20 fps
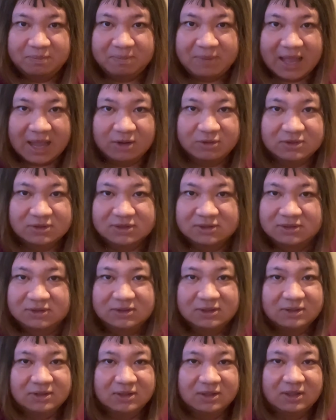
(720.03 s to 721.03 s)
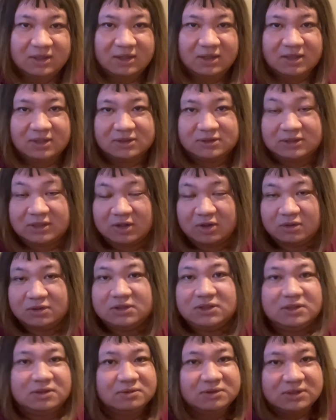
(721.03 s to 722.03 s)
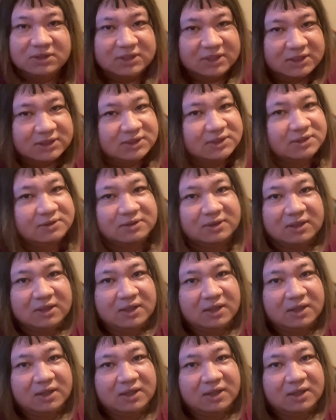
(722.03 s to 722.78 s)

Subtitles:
pounce. So just